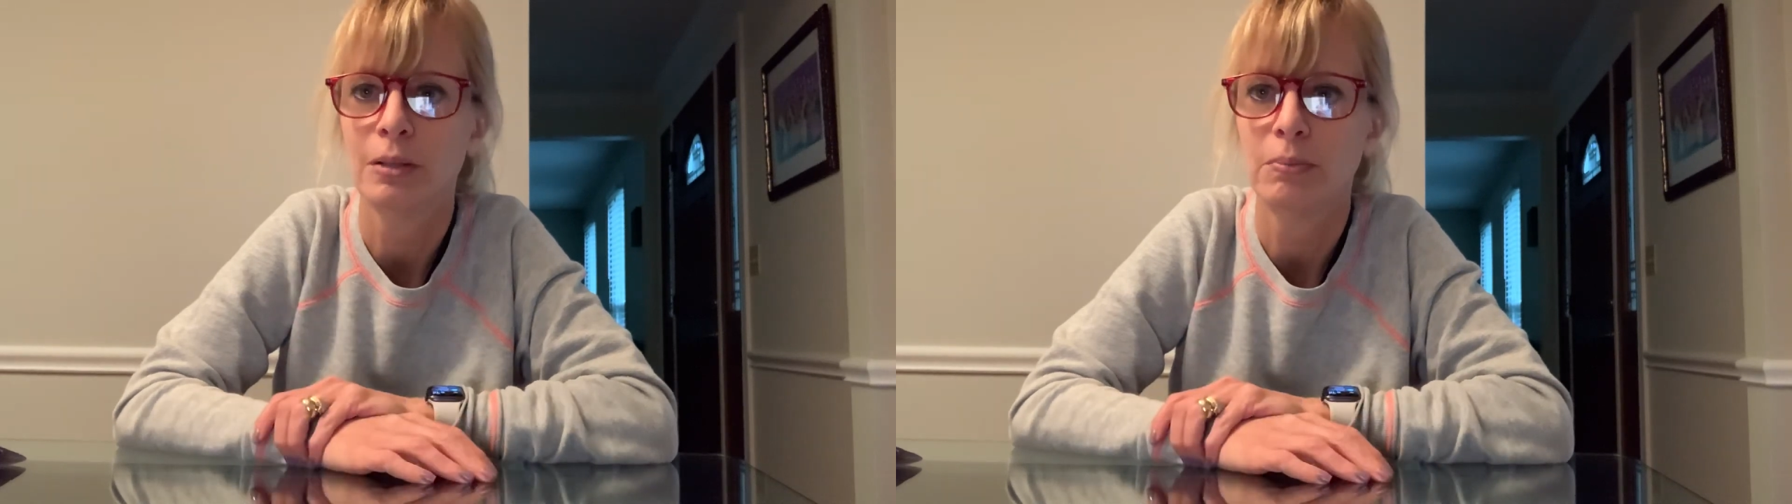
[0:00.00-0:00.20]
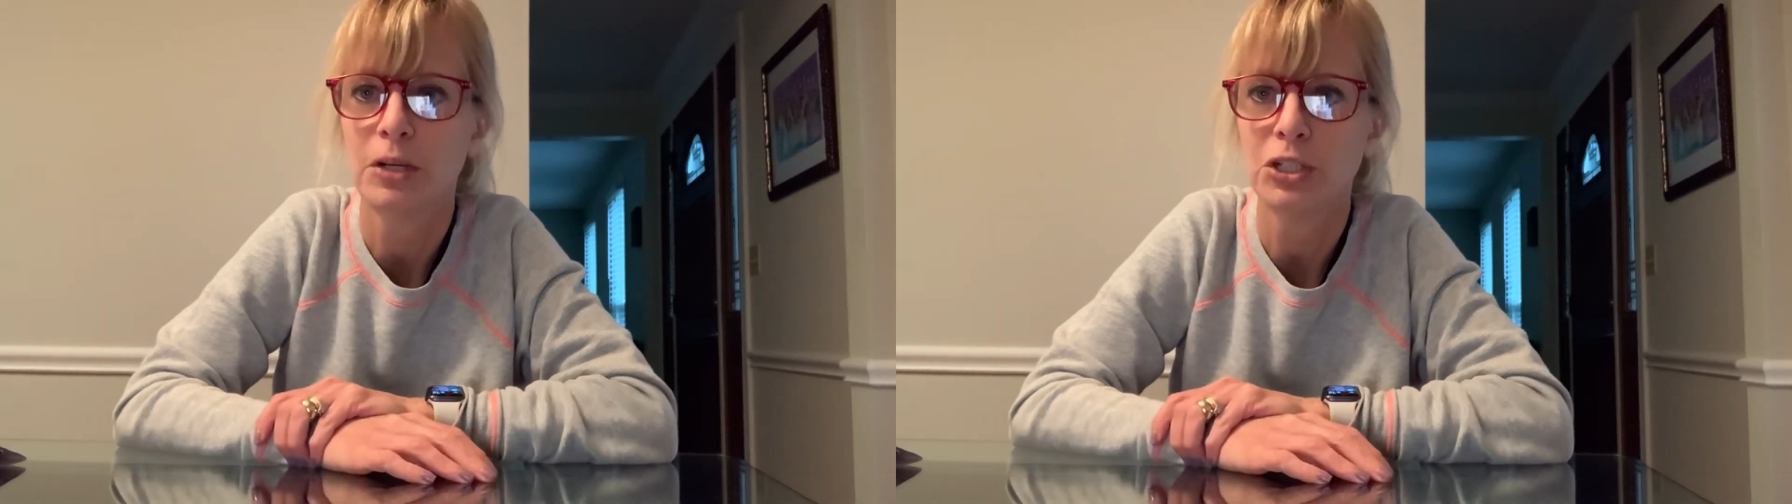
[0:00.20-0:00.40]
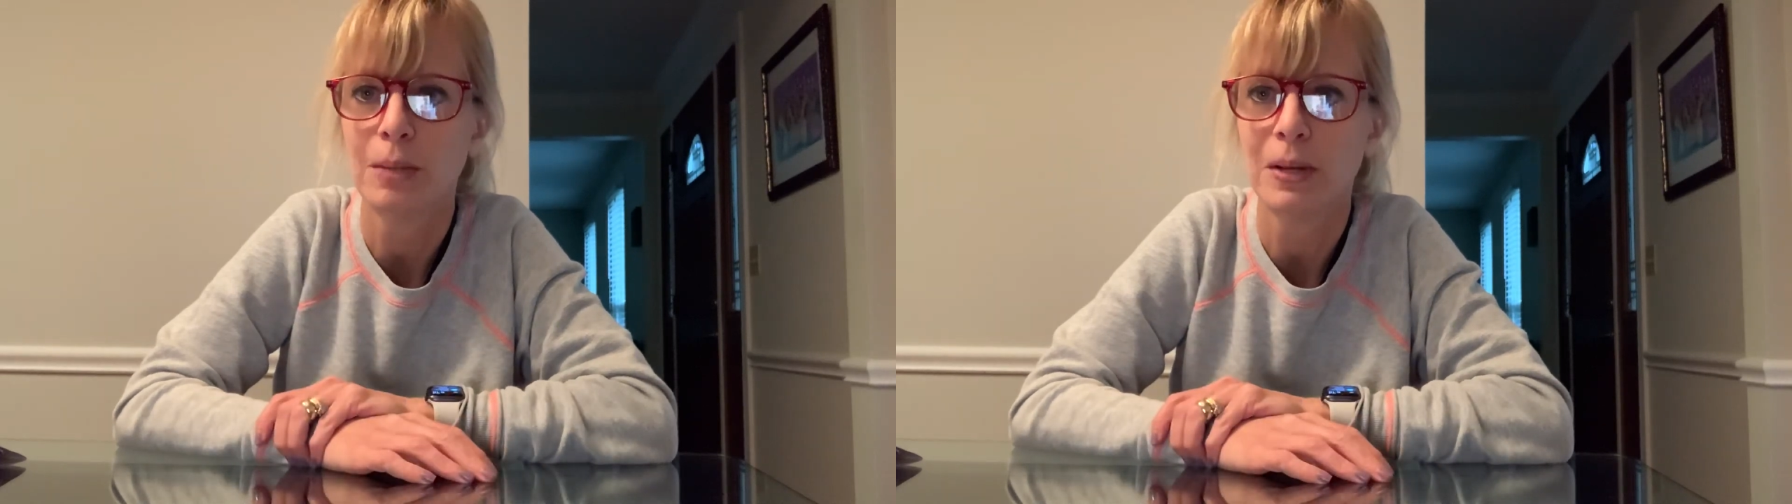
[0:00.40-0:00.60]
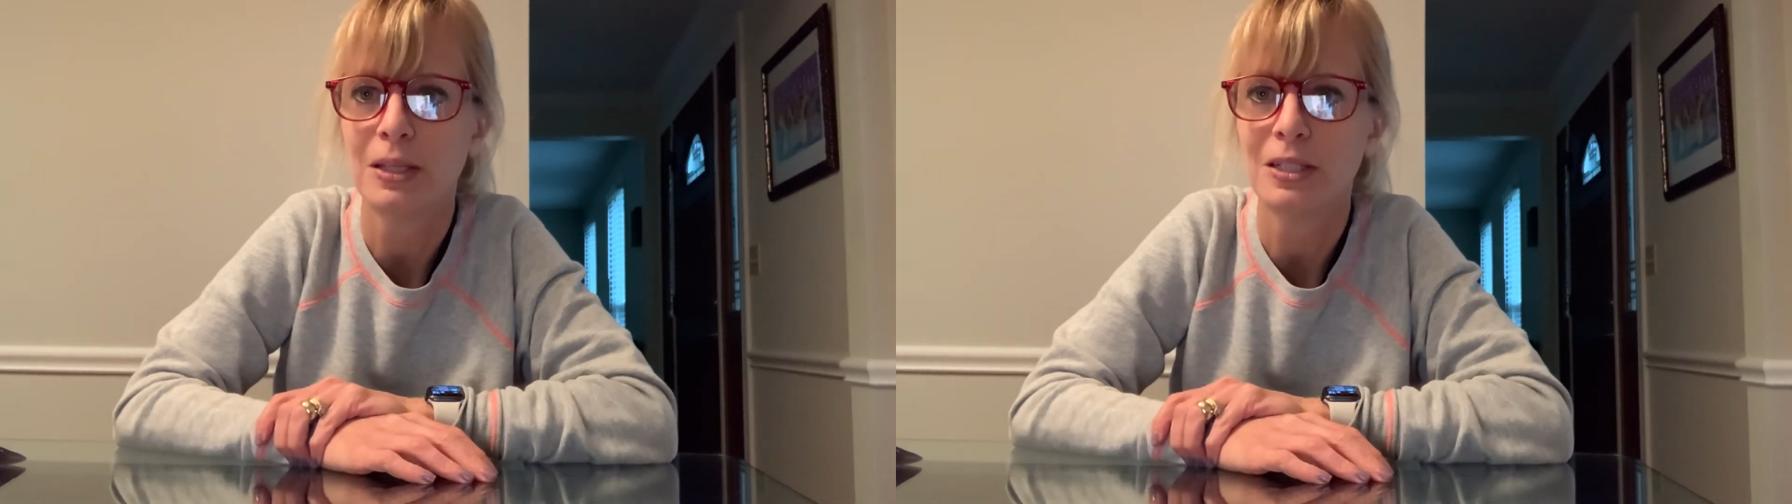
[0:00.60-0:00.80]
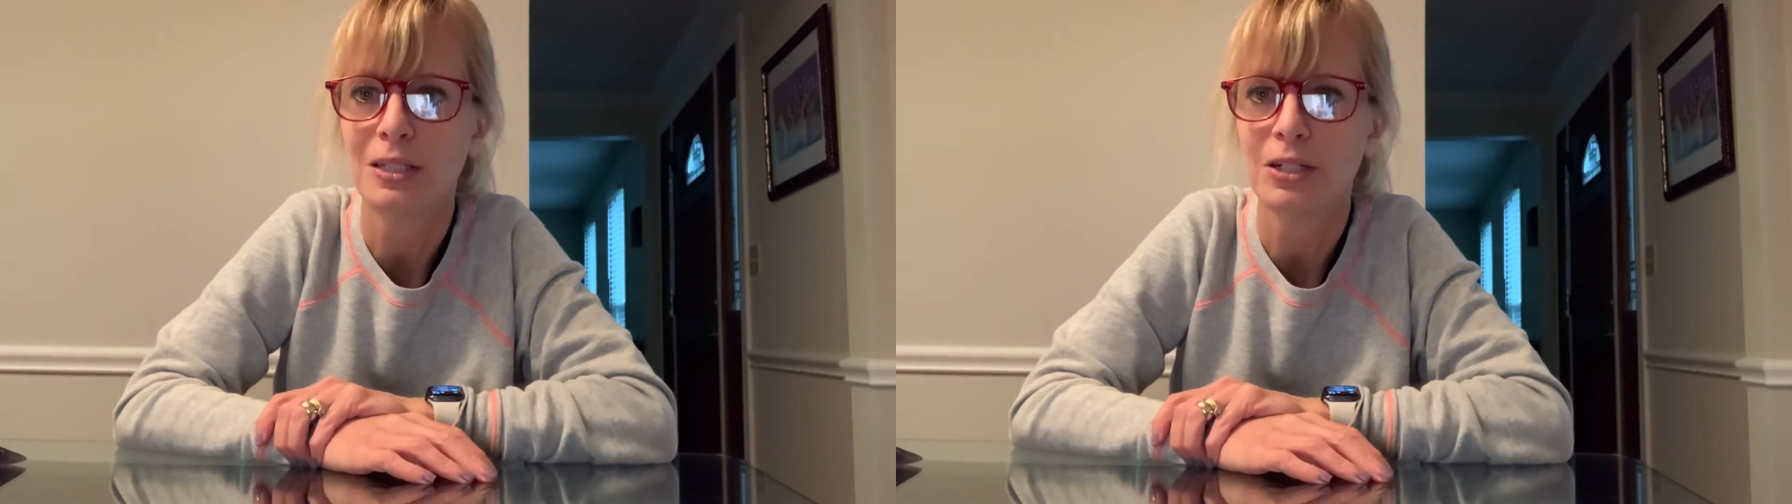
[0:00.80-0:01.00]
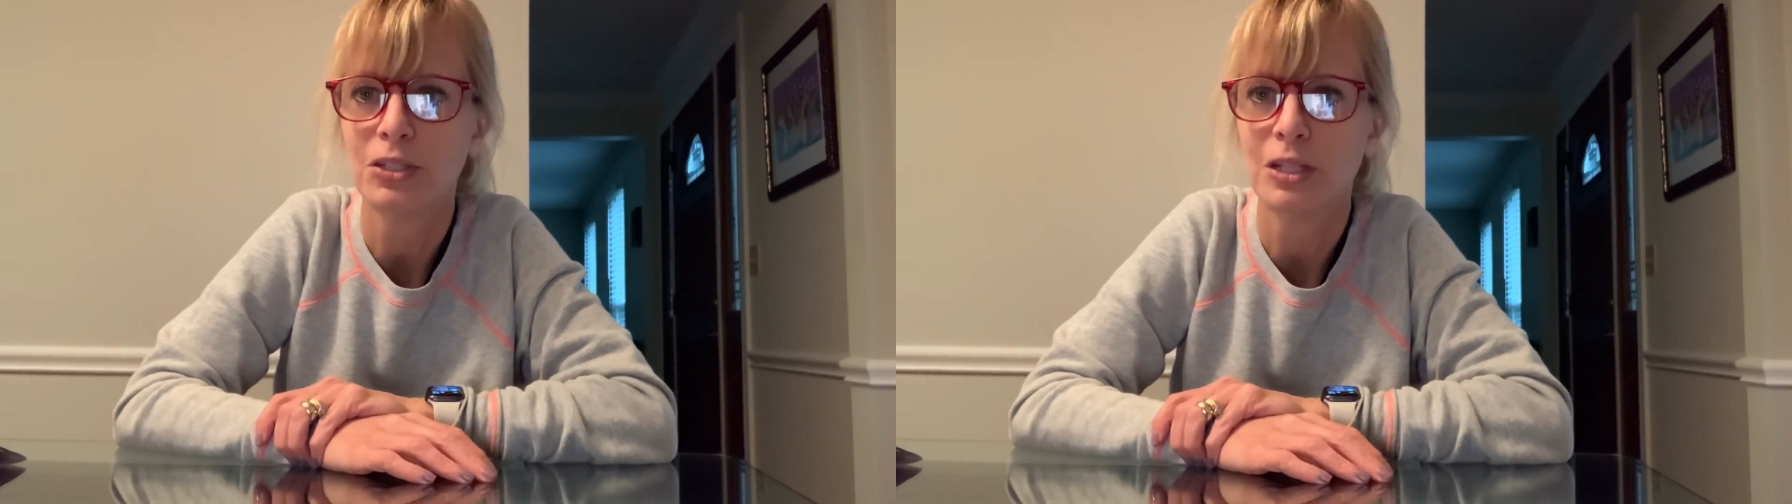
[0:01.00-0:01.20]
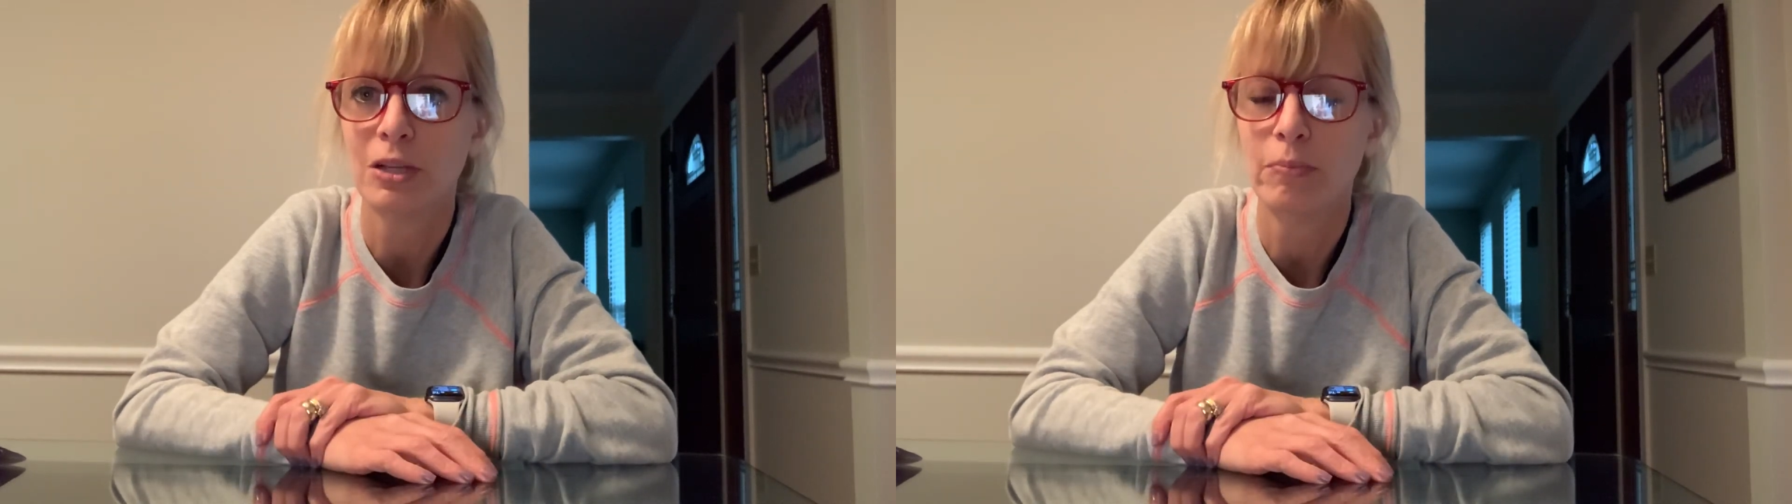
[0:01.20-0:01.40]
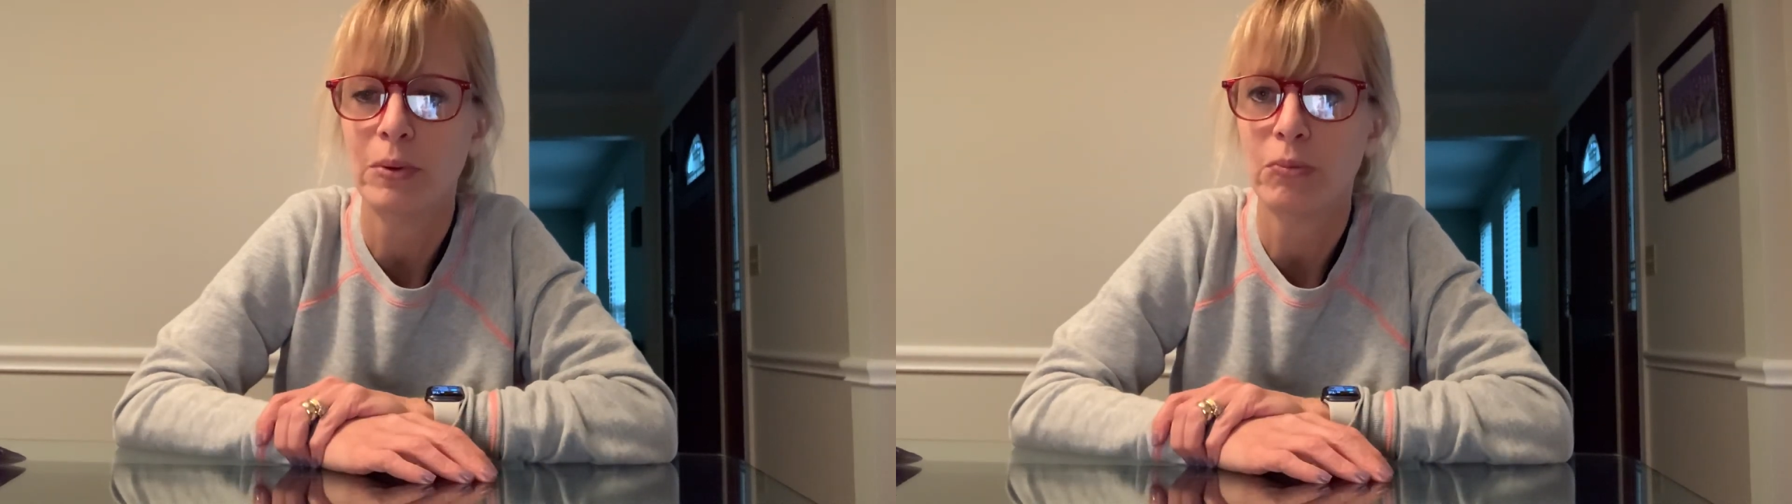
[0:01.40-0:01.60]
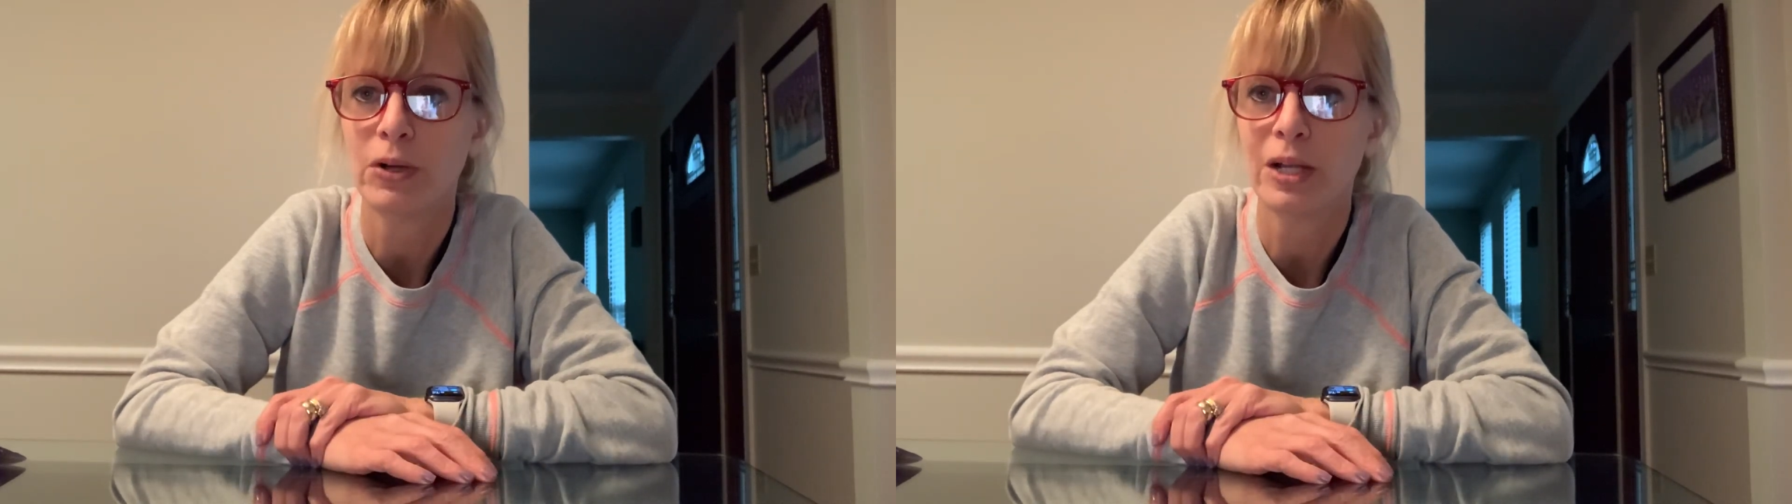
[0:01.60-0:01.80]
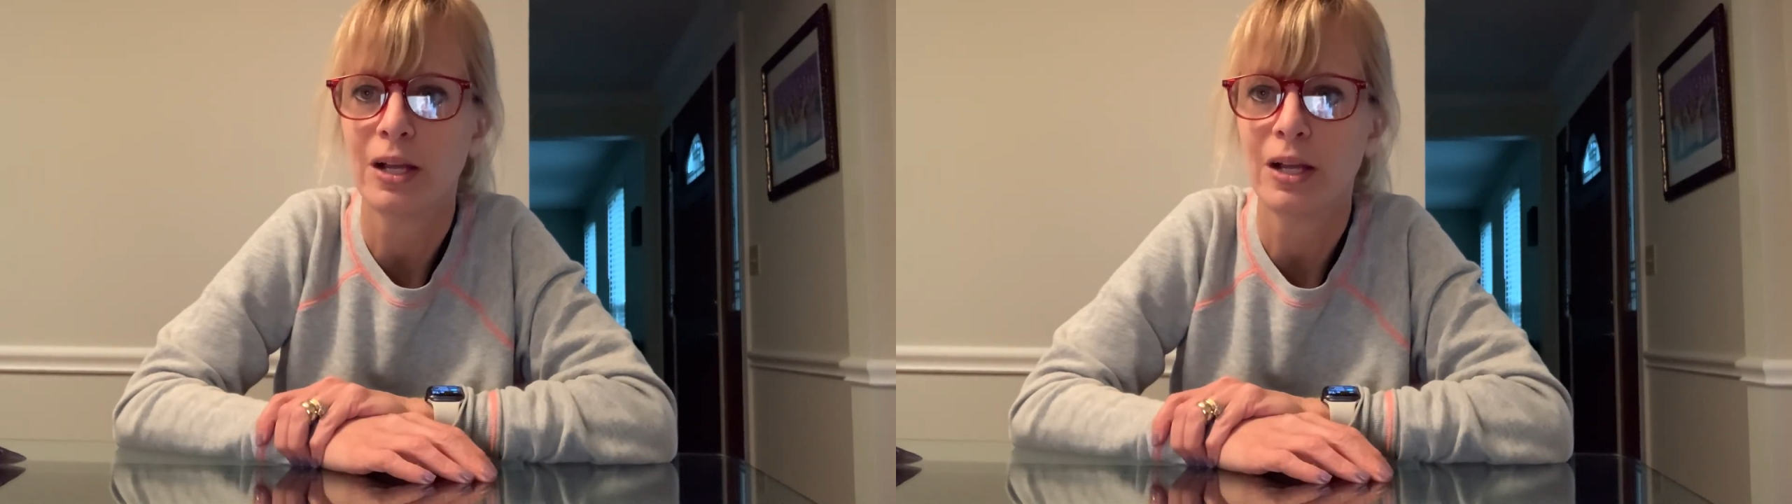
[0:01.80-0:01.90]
brush up on the skills that you've been working